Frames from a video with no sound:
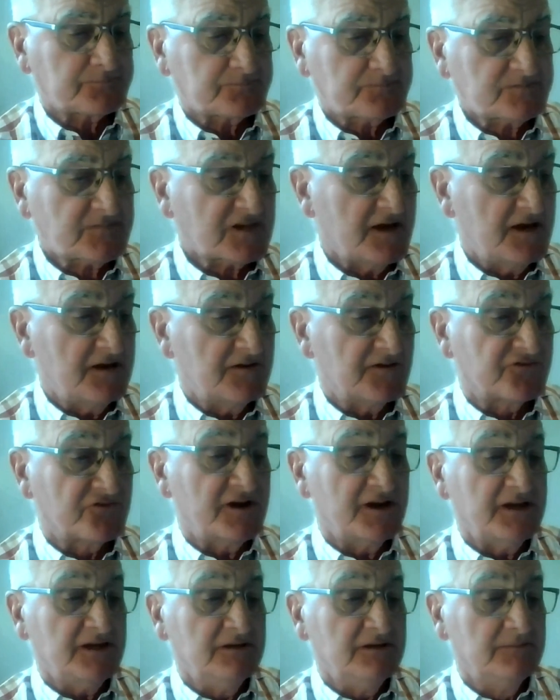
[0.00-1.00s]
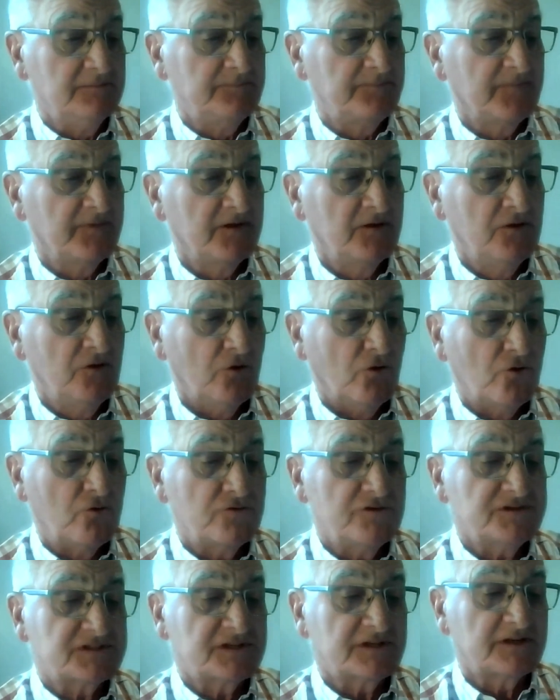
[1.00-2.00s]
And 3, all New
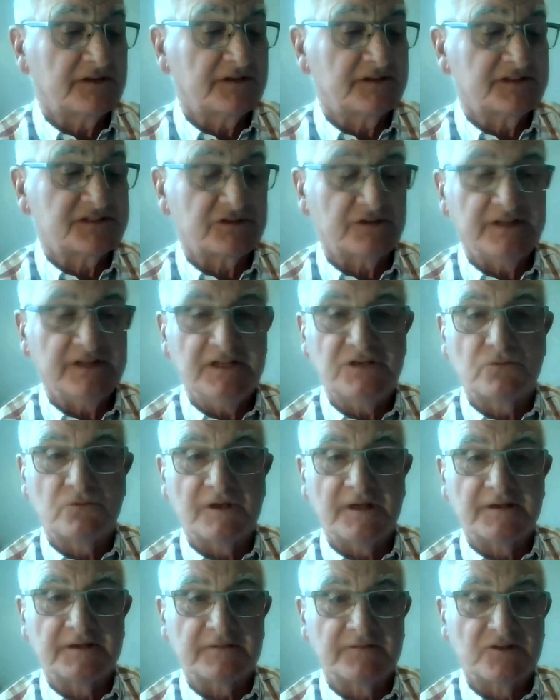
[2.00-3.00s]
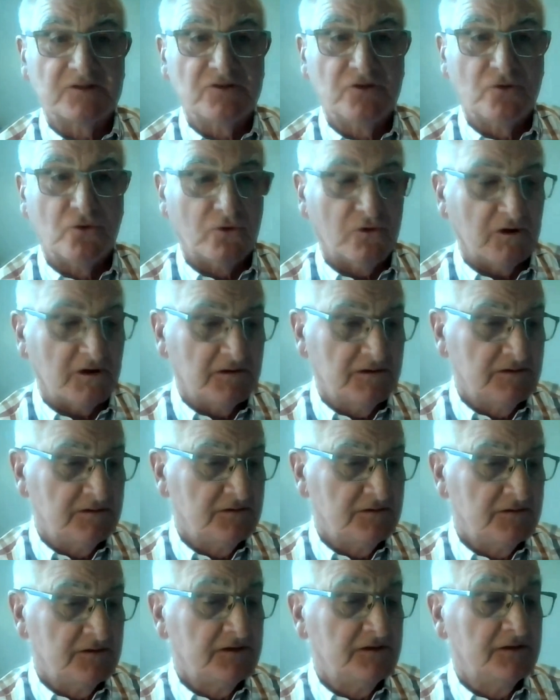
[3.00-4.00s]
Zealanders are equal under the law,
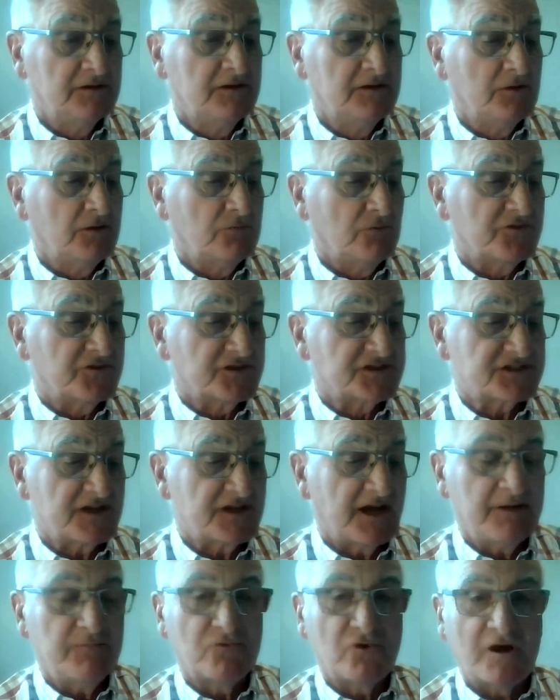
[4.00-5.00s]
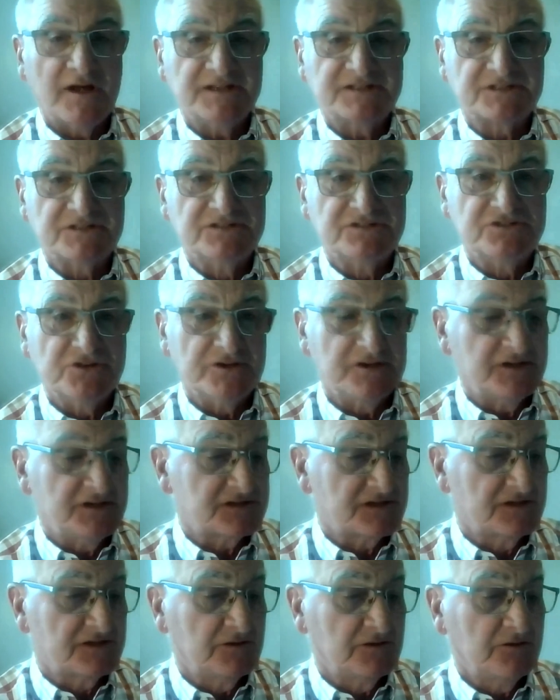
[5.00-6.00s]
with the same rights and duties
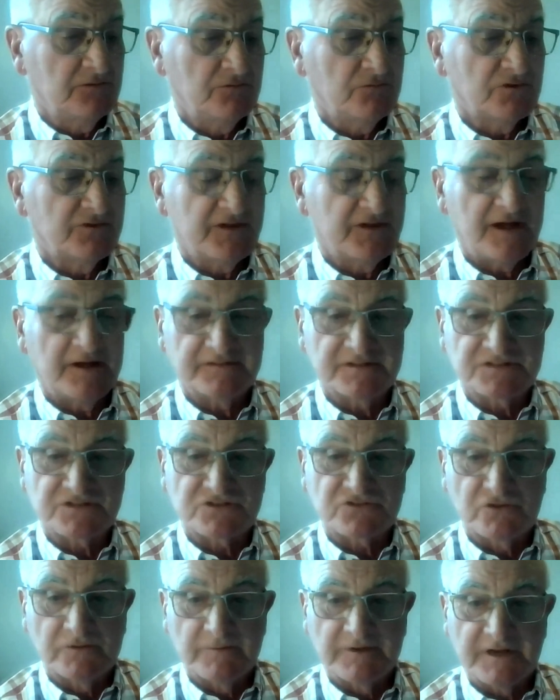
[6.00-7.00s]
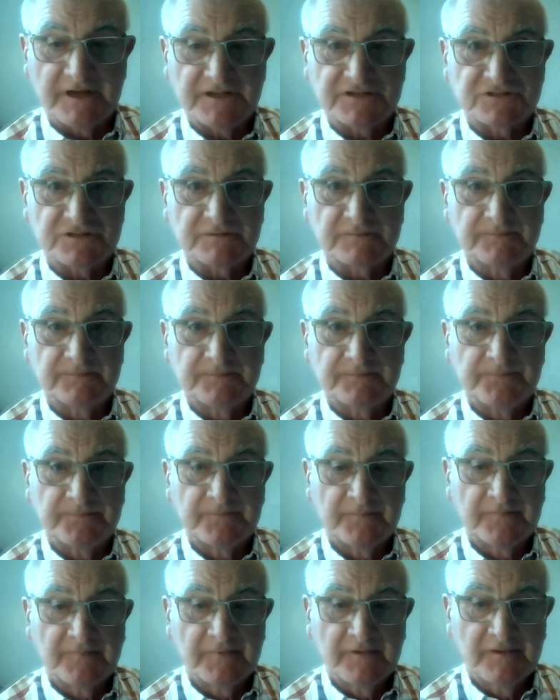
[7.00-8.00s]
without discrimination.
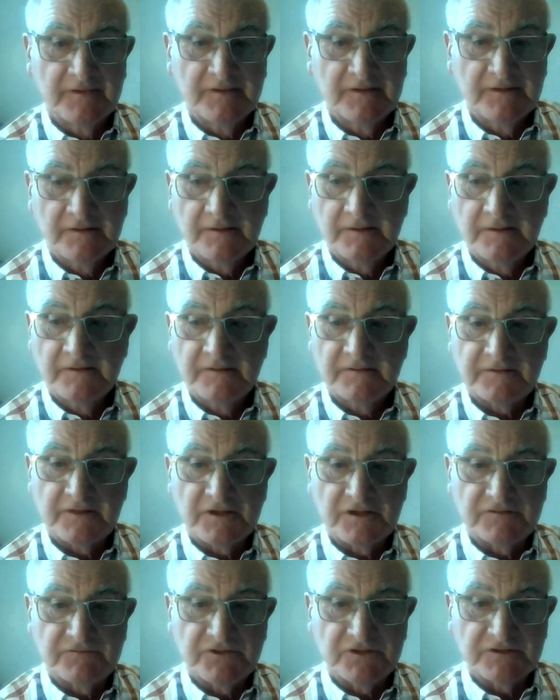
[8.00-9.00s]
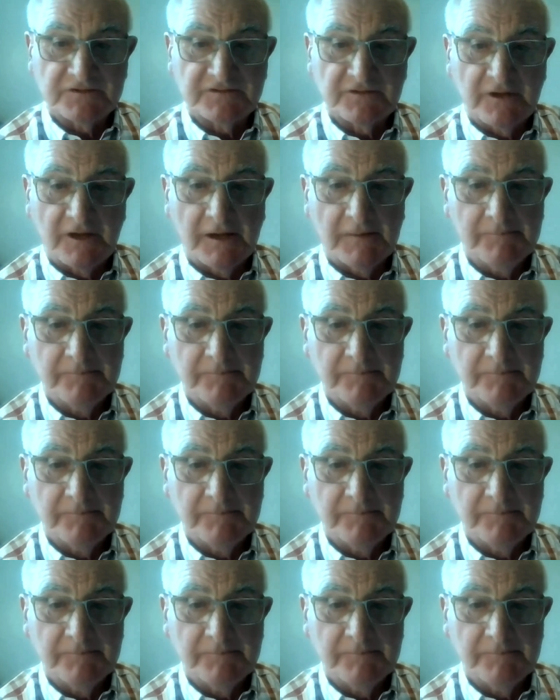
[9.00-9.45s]
Thank you for your time.